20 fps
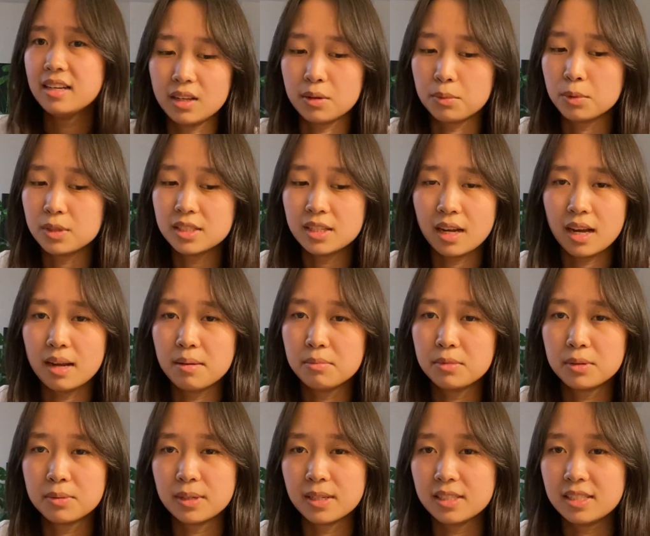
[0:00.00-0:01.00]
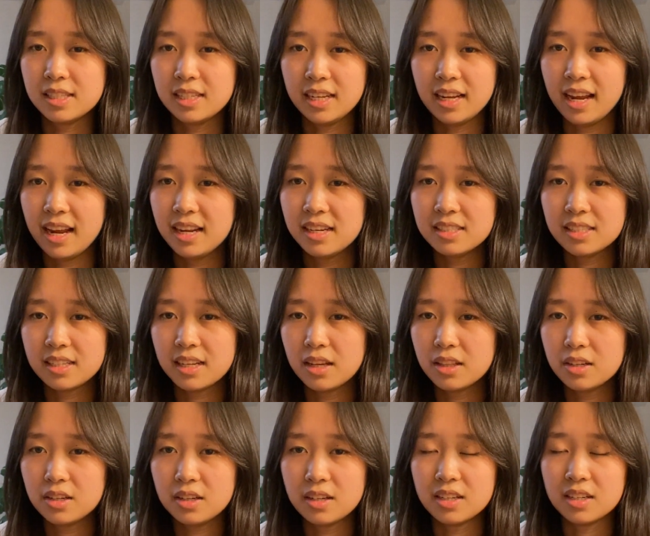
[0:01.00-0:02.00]
Like one time we were TAing
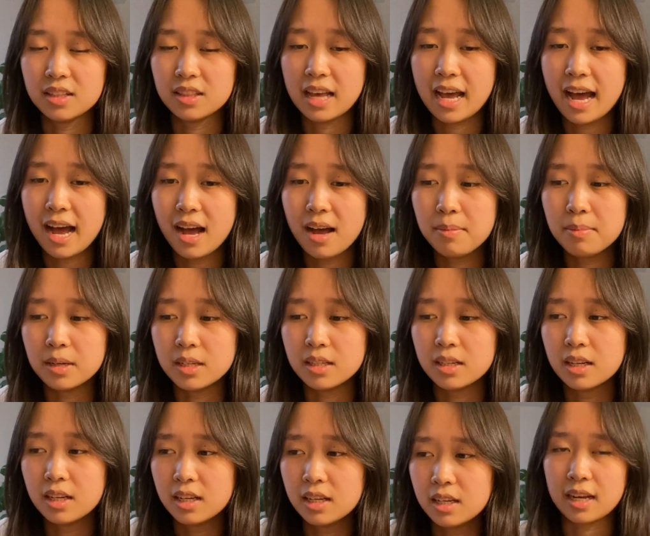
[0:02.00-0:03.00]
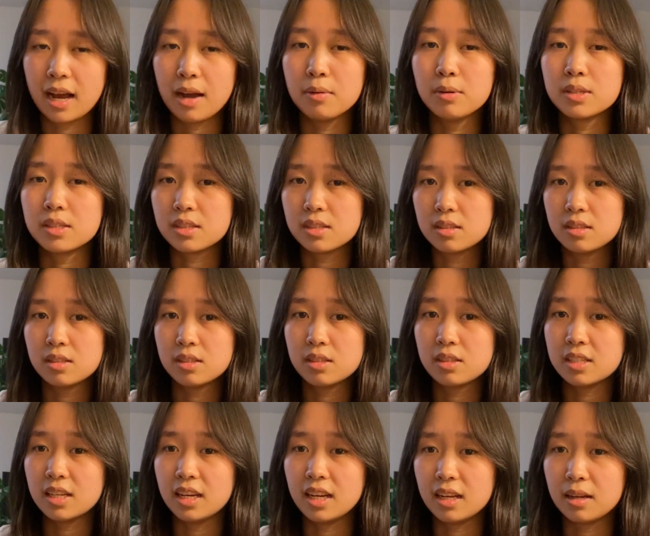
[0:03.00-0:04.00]
together in a lab and I was
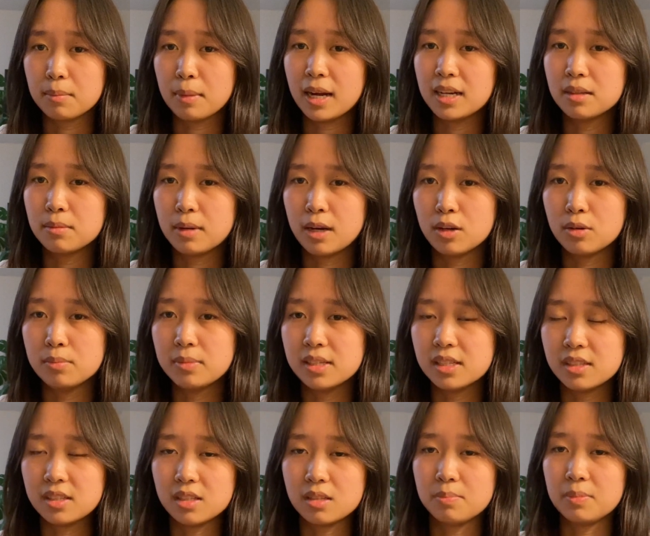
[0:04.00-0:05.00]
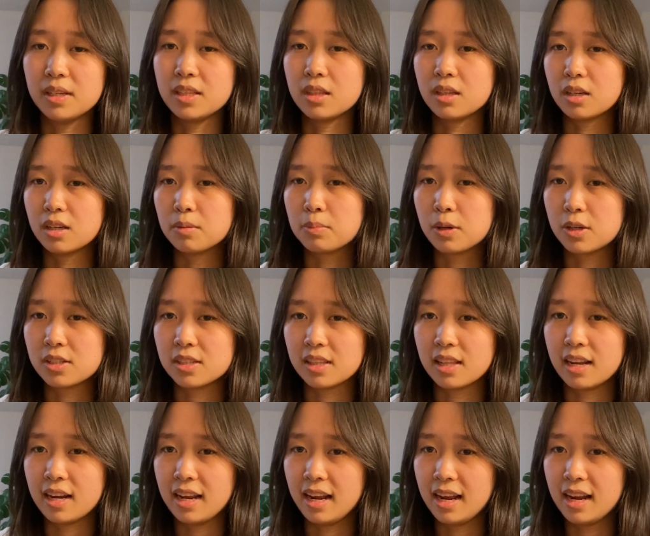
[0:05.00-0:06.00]
sitting minding my own business being the good person
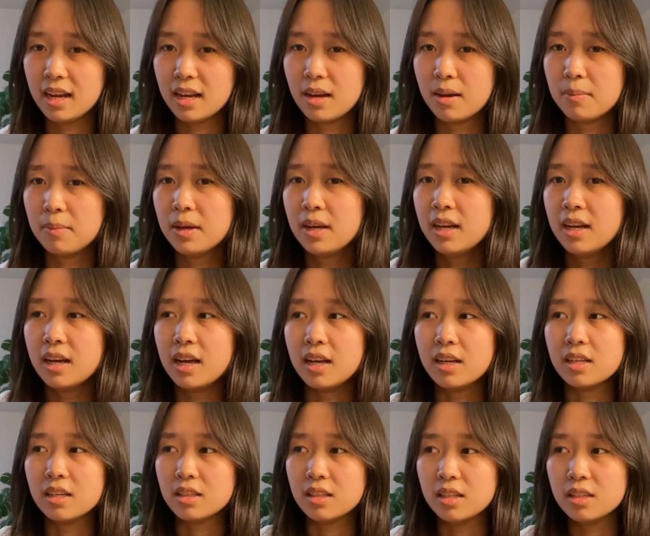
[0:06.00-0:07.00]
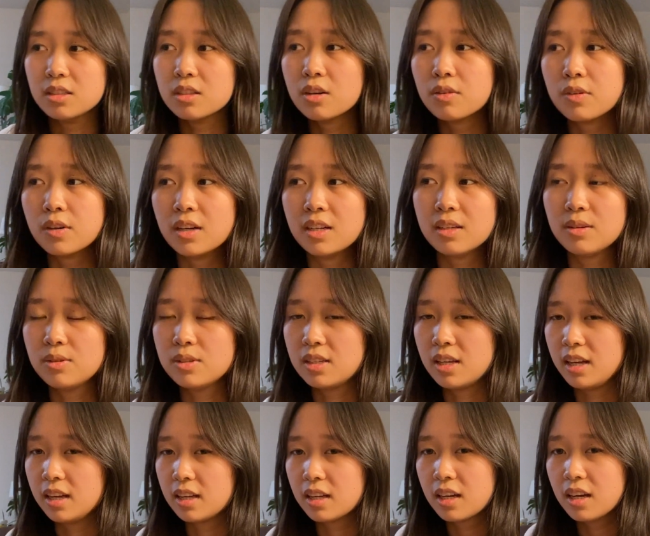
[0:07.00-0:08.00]
that I am, and he leaned over and he was
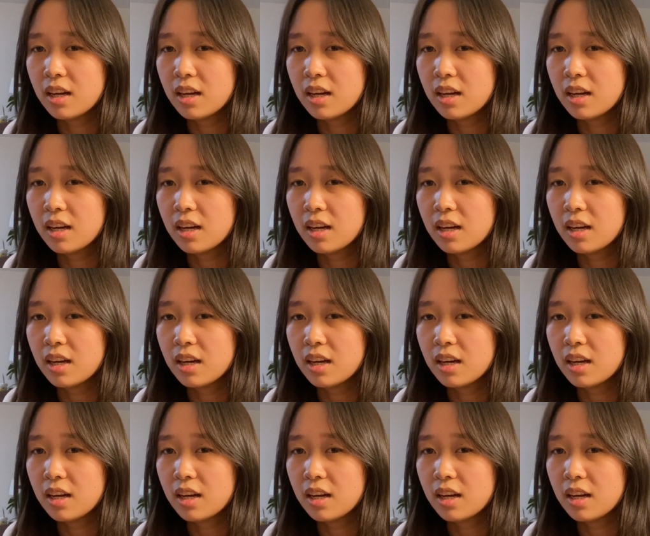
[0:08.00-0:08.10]
like,